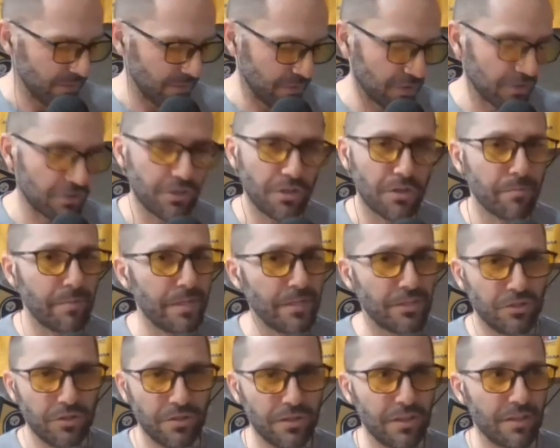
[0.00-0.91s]
It's just going to be
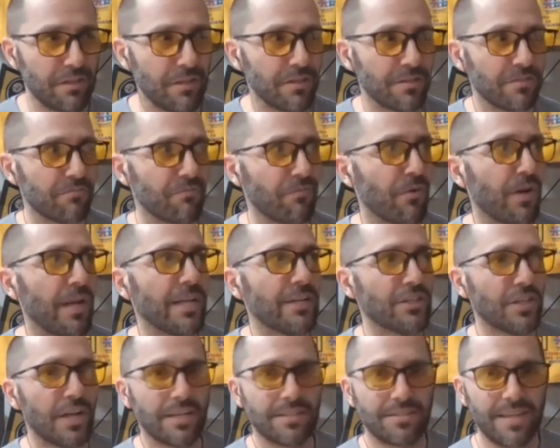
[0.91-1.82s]
too, the, the
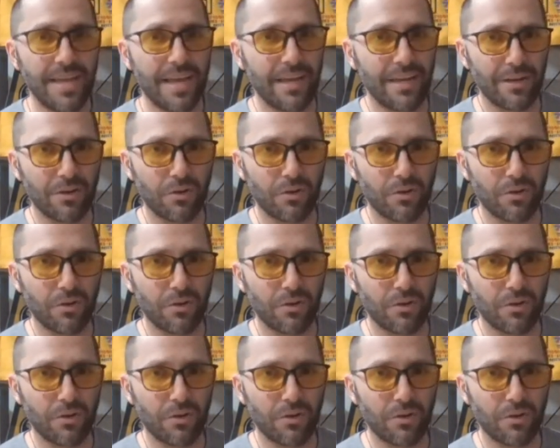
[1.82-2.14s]
franchise tag